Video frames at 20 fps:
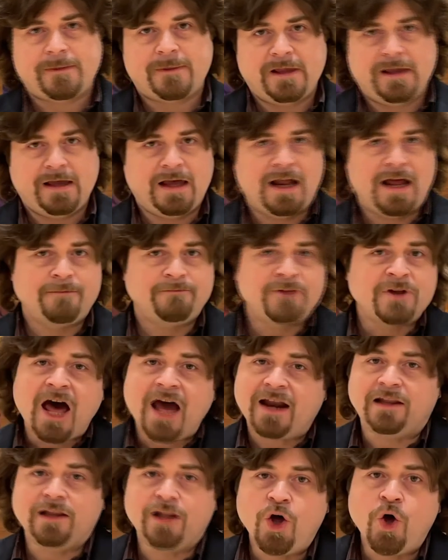I'm not
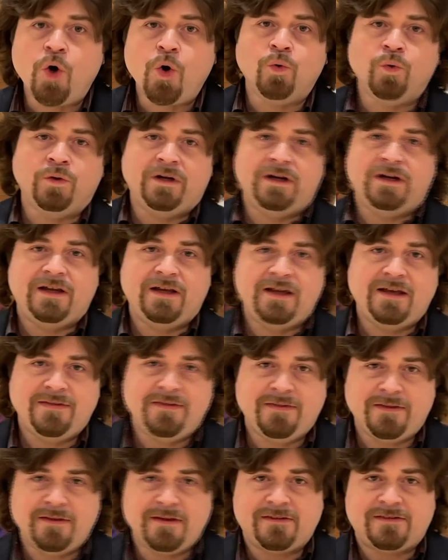alone
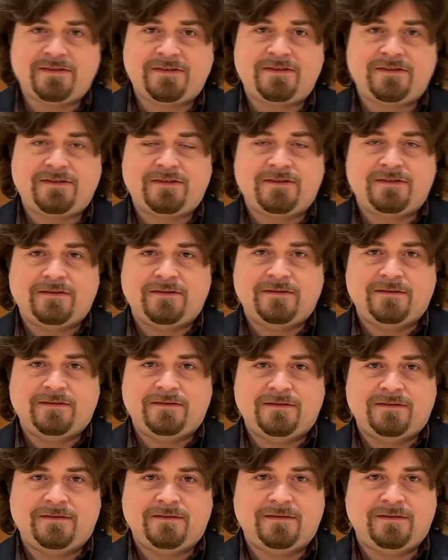in this
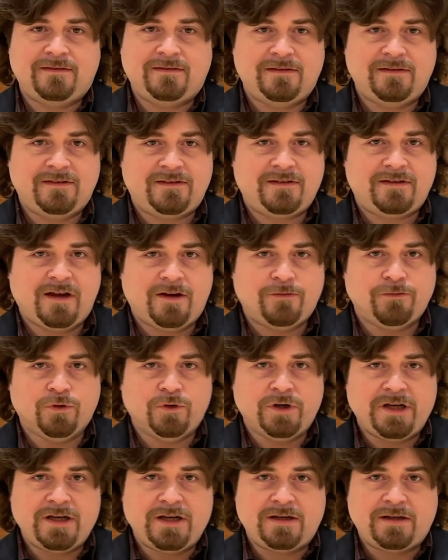
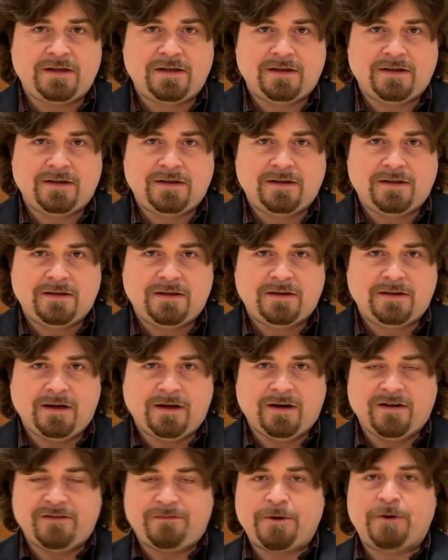discovery. There
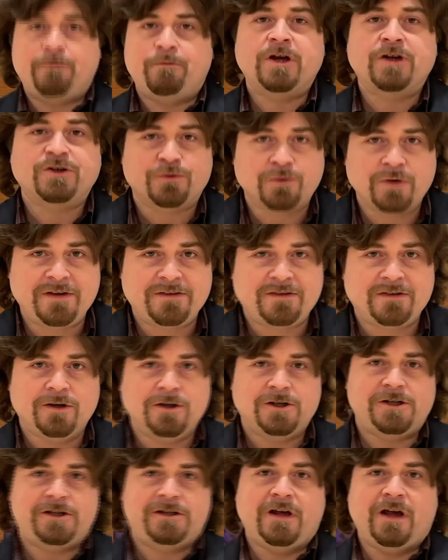has been much
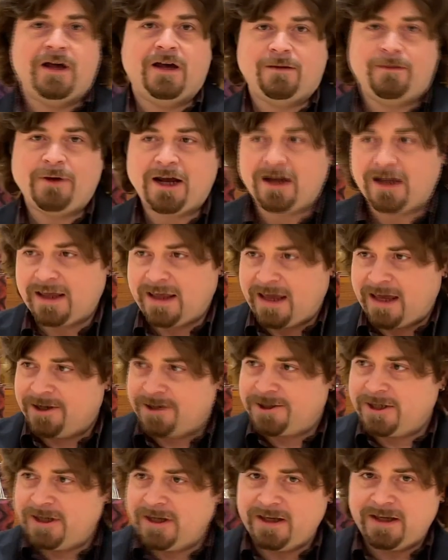research done about
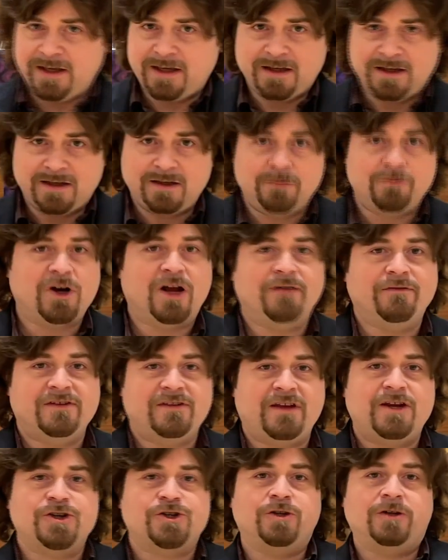engaging in
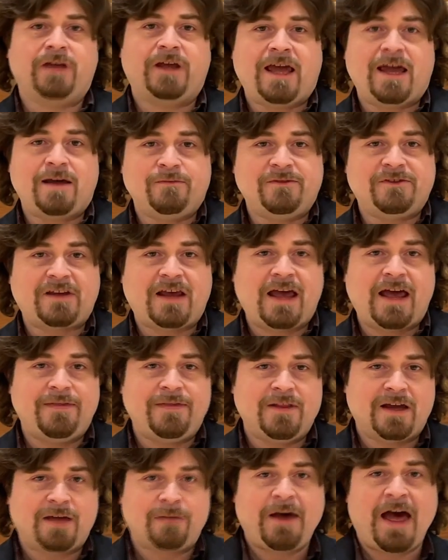improvisational games and
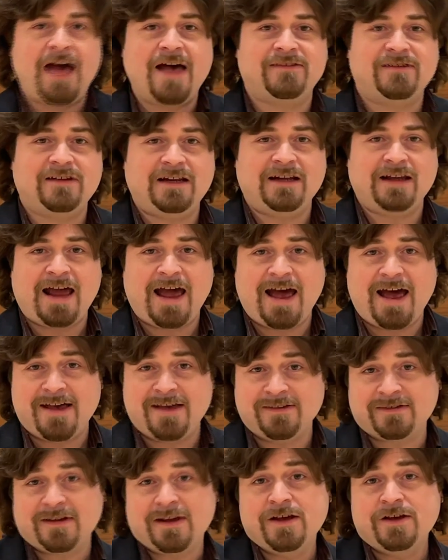the capacity it
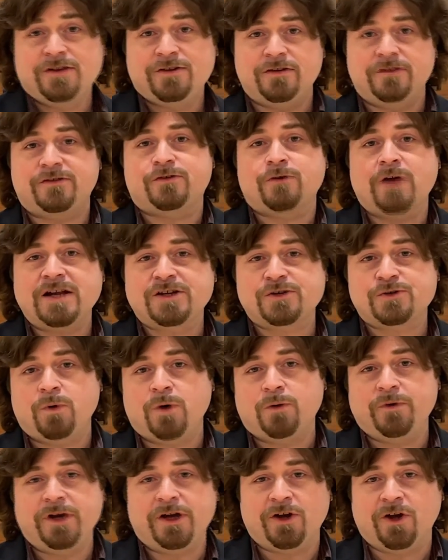has to stretch what
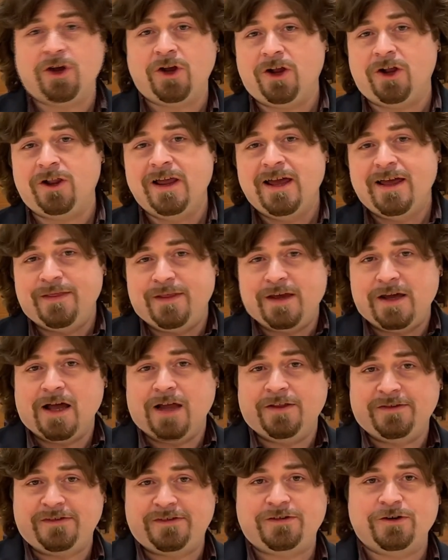we call the
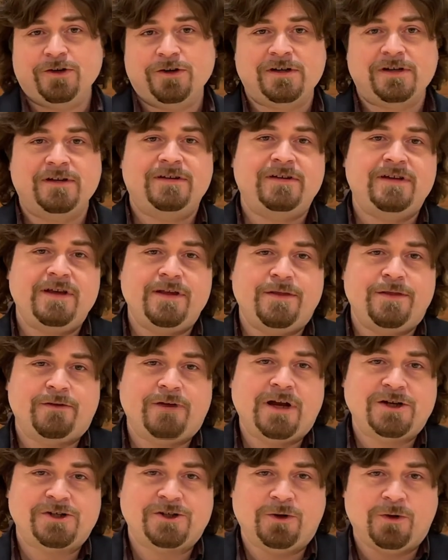uncertainty
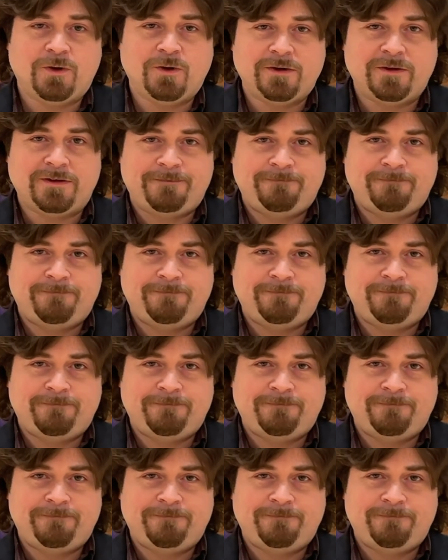threshold.